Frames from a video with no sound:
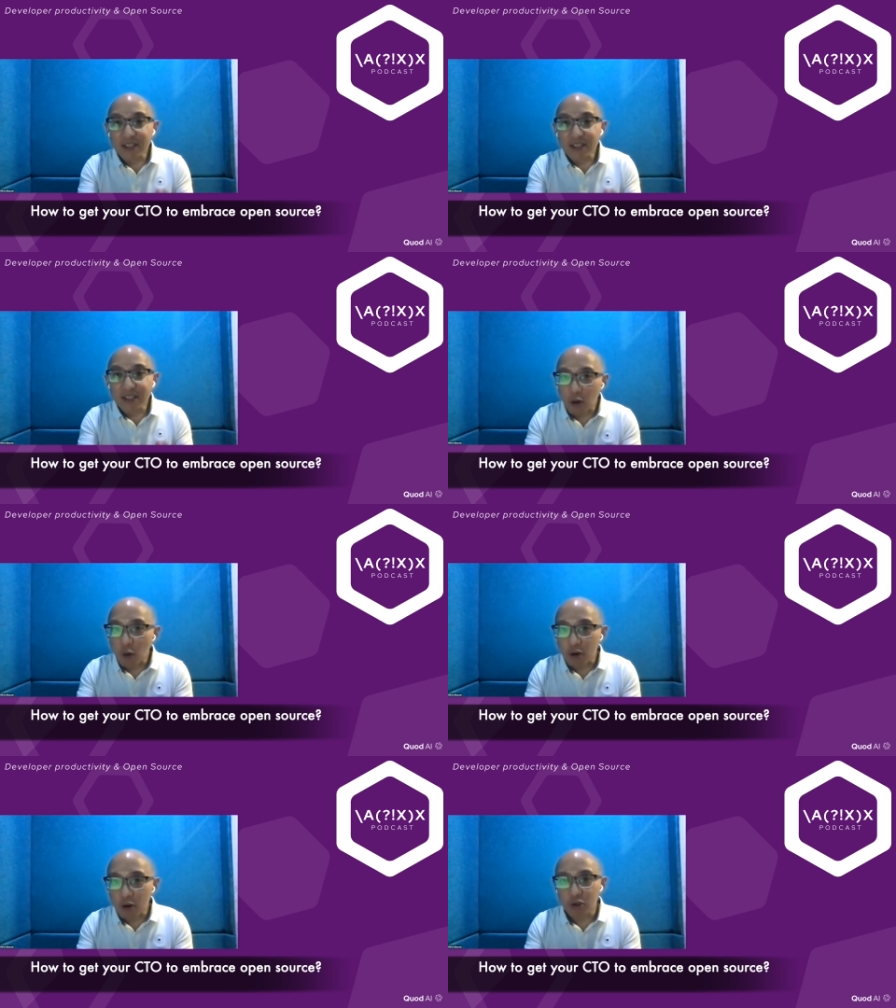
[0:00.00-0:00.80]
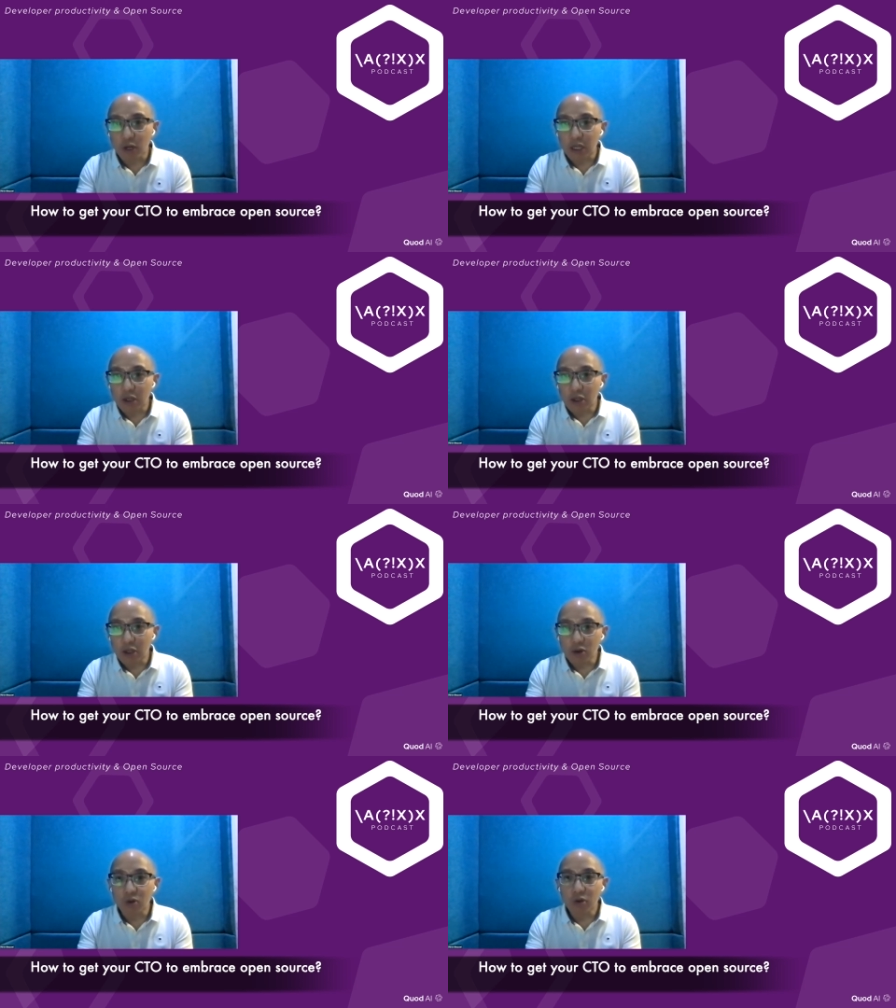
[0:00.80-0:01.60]
if it's not core to what
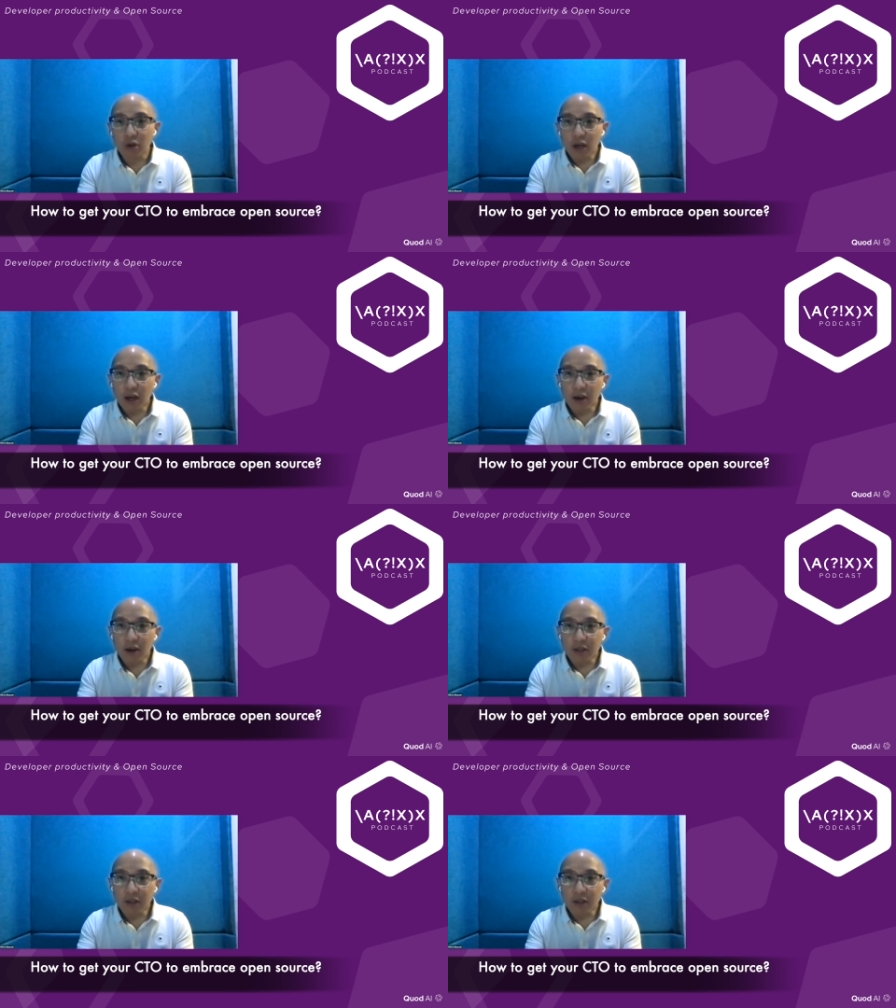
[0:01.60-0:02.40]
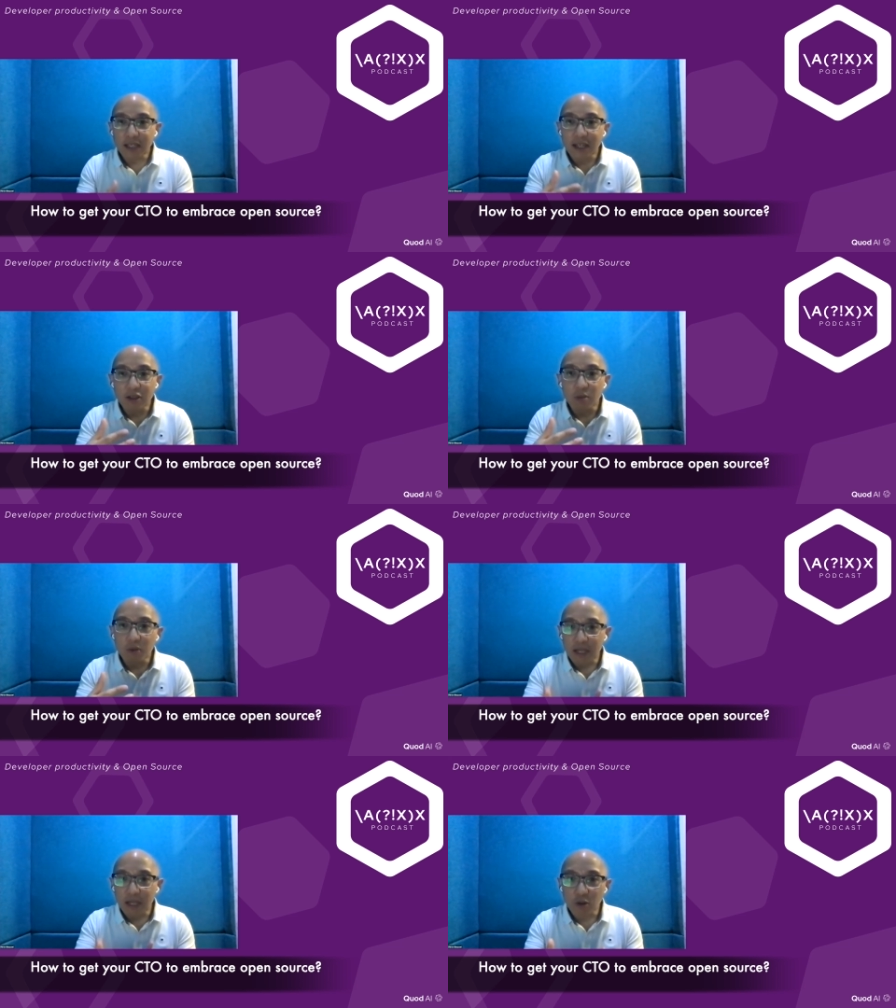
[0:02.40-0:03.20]
you do,
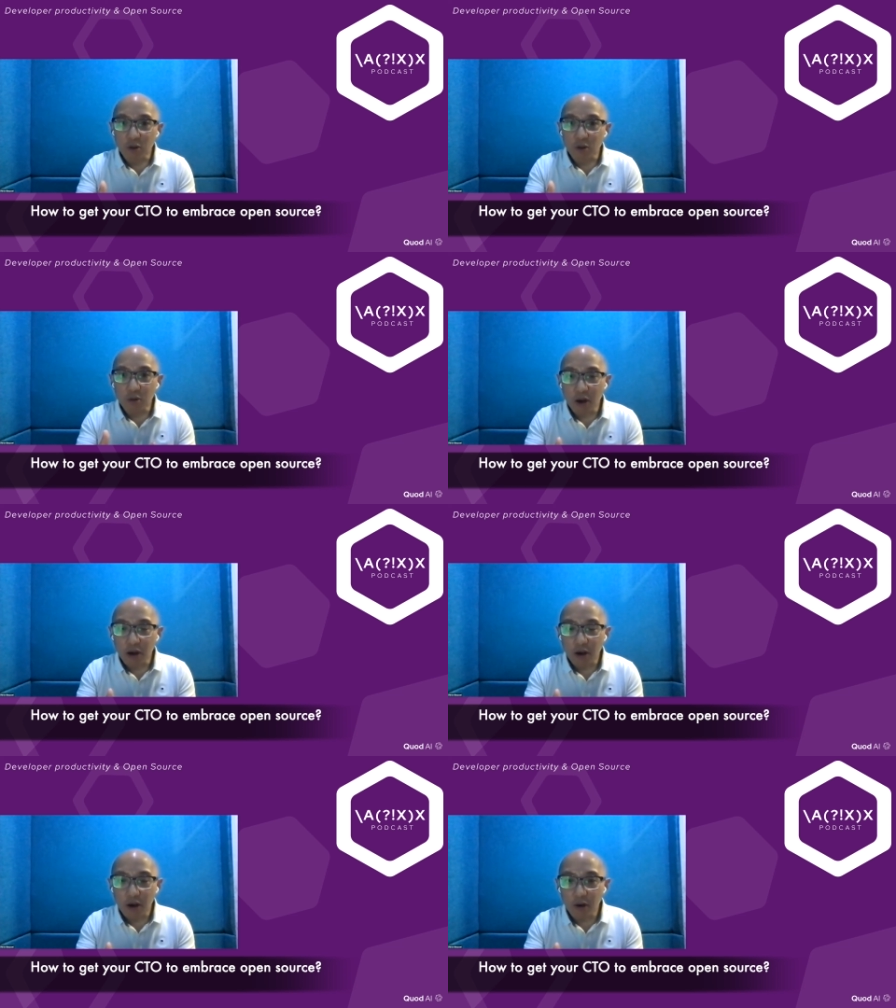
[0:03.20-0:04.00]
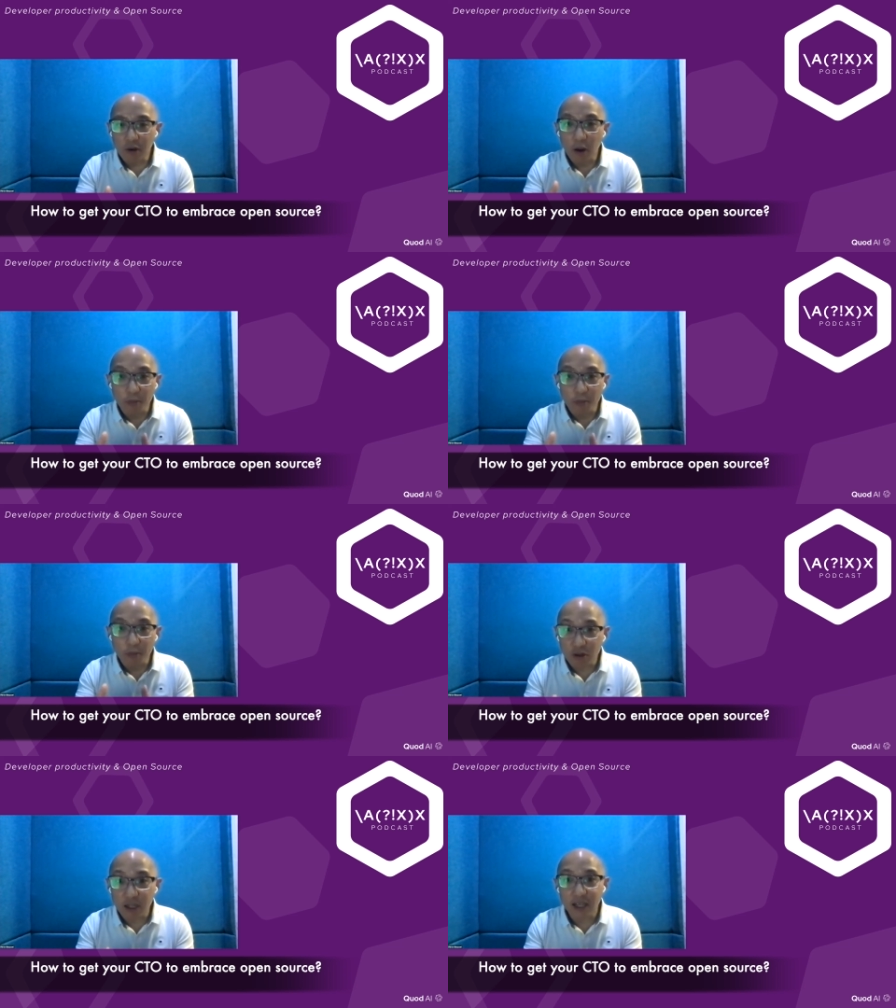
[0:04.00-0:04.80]
that's a potential
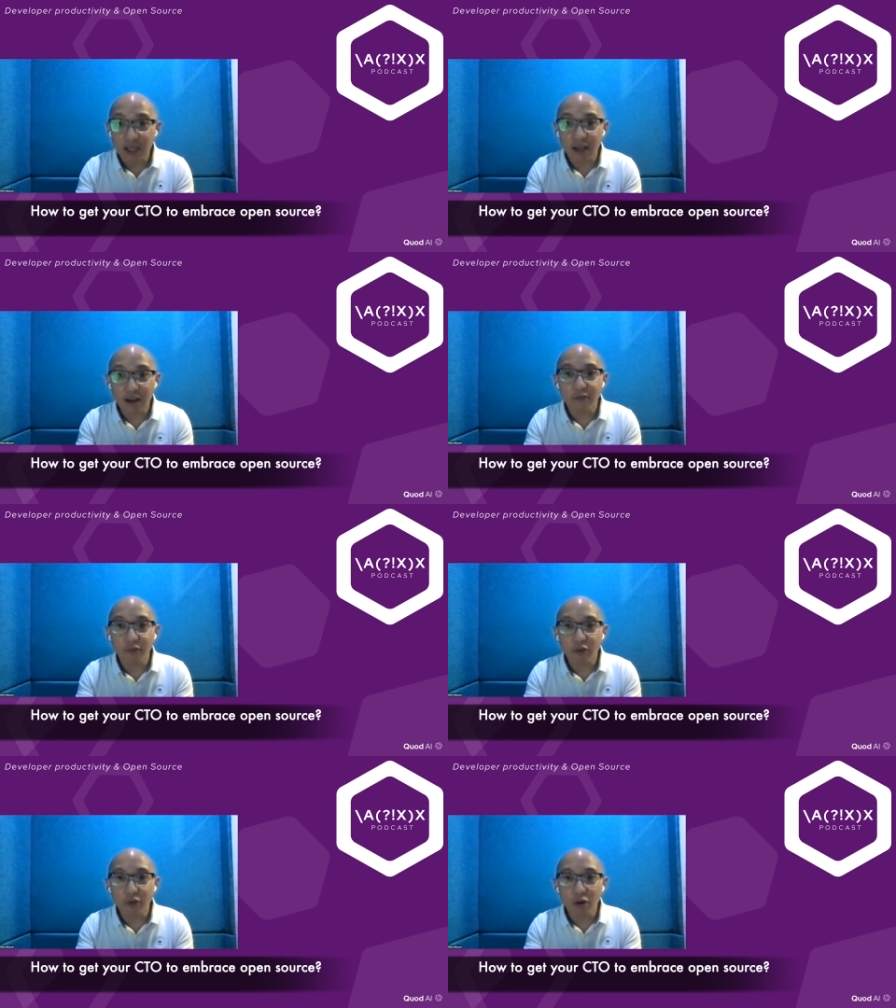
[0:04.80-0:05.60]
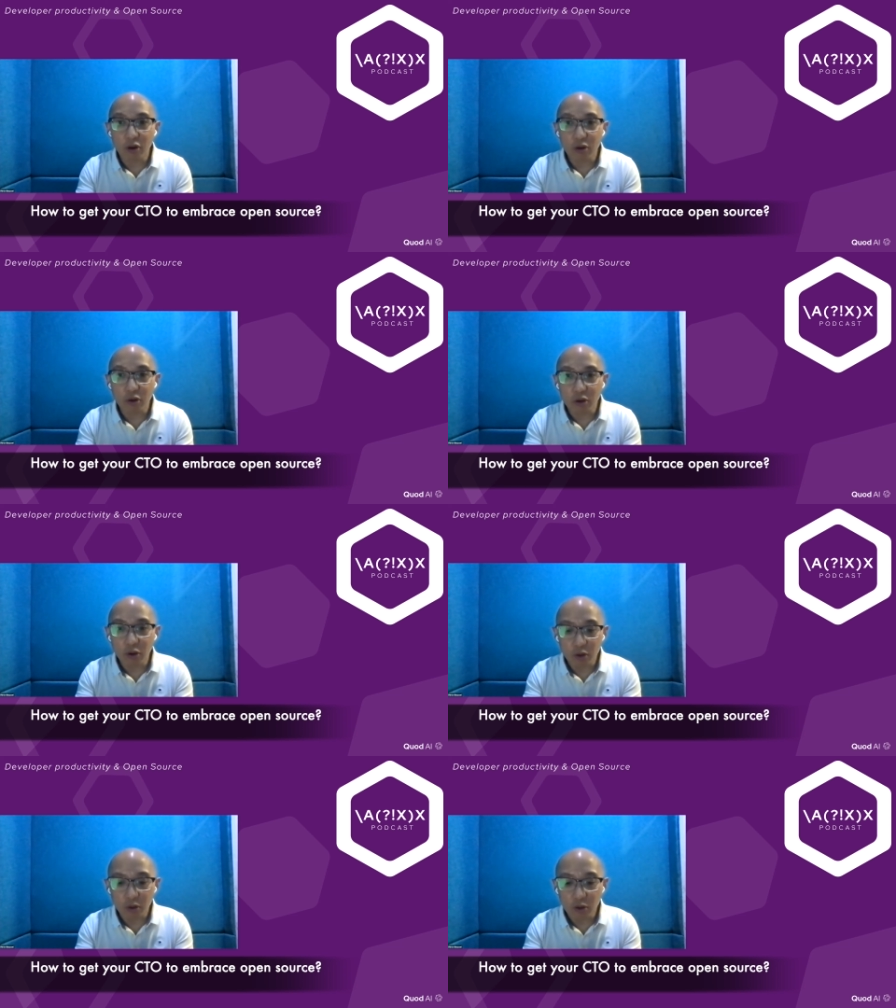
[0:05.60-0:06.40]
opportunity there for
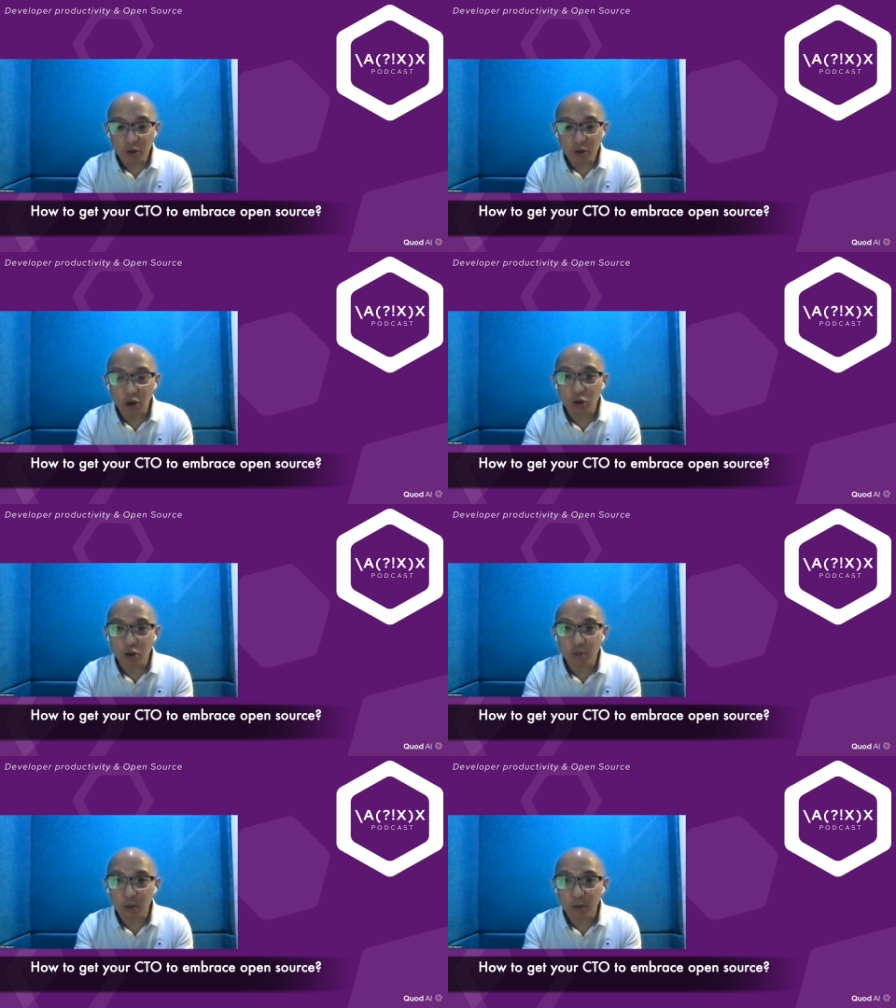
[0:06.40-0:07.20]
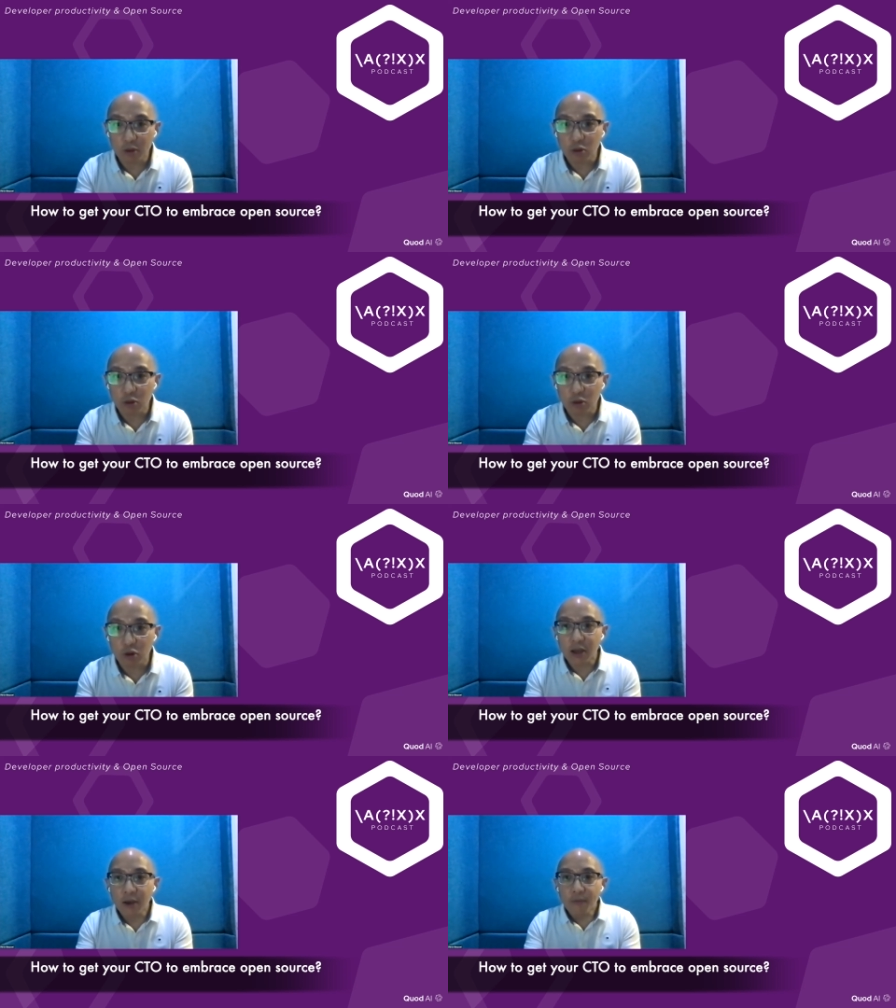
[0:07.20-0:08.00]
the code to be open
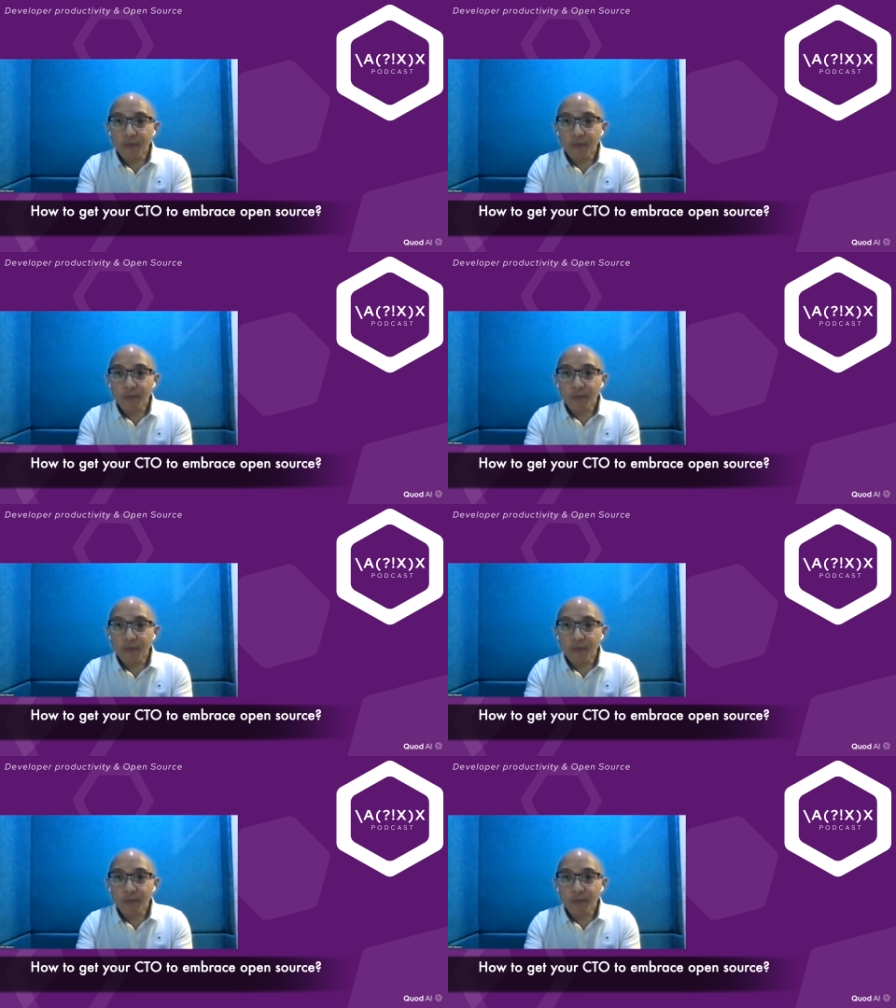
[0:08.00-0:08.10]
source.